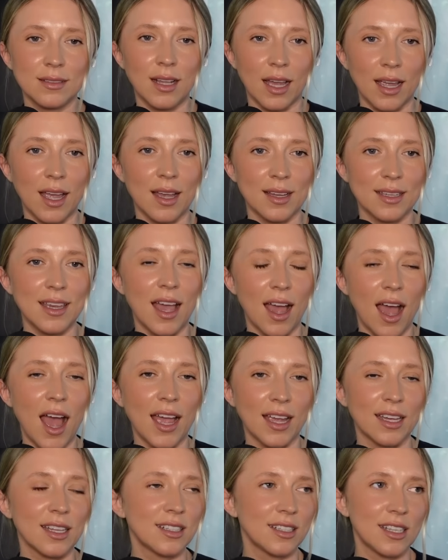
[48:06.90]
Like, uh, a, yeah,
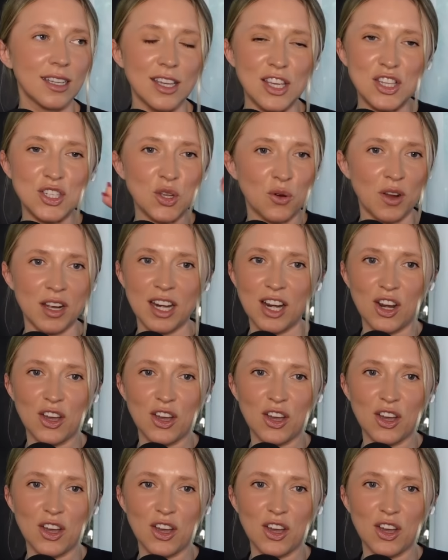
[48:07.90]
I can, he's already evolving.